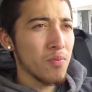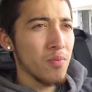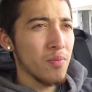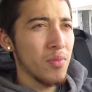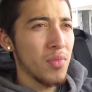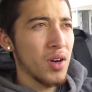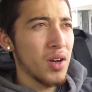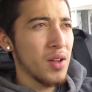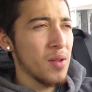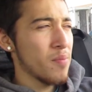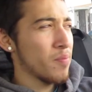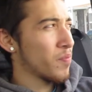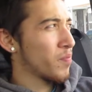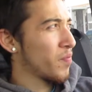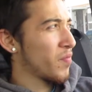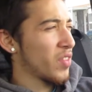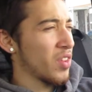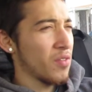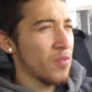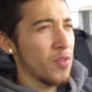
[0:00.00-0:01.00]
But
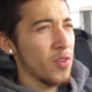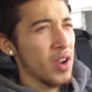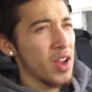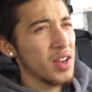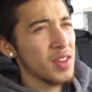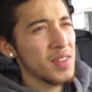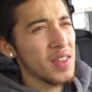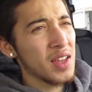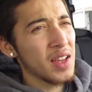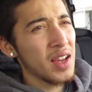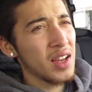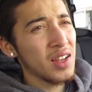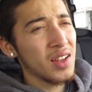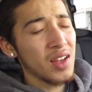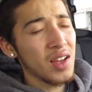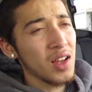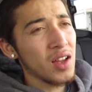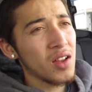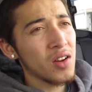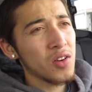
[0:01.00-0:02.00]
for anything,
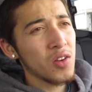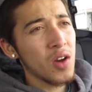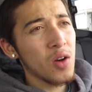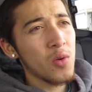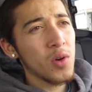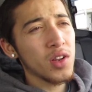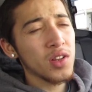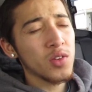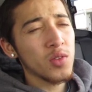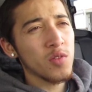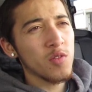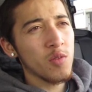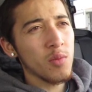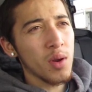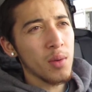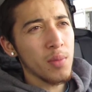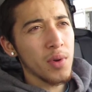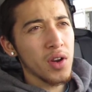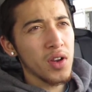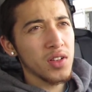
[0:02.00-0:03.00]
I don't know, I want to do it for
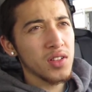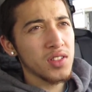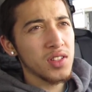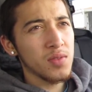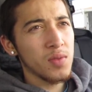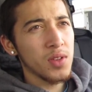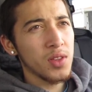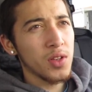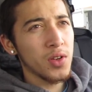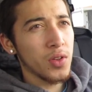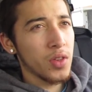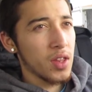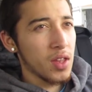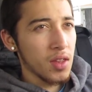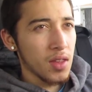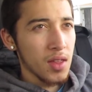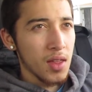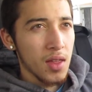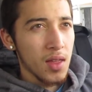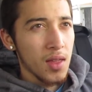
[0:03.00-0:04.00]
my parents, even though they're
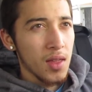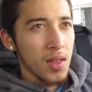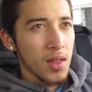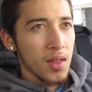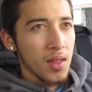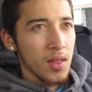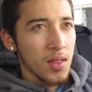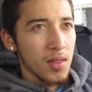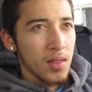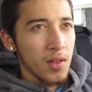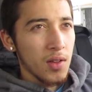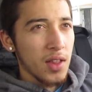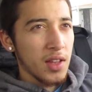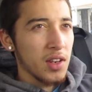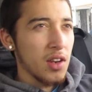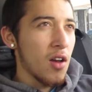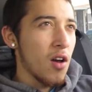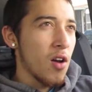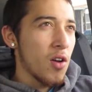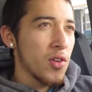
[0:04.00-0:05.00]
like,
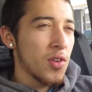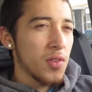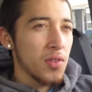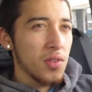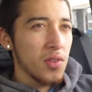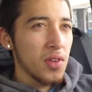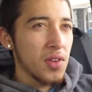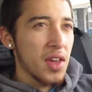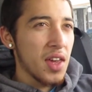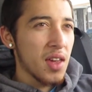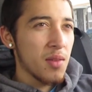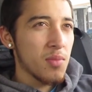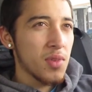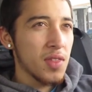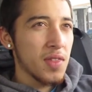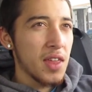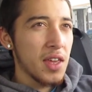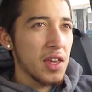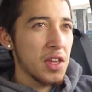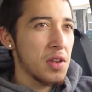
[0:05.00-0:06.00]
no, you can't be
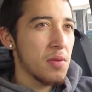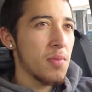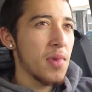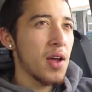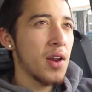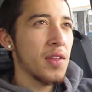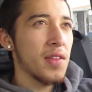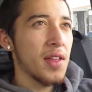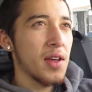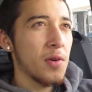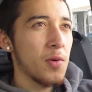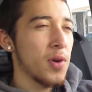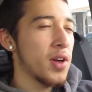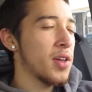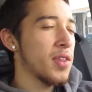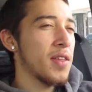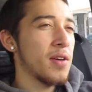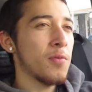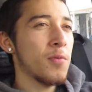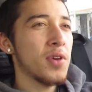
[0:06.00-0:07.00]
thinking about it that way, that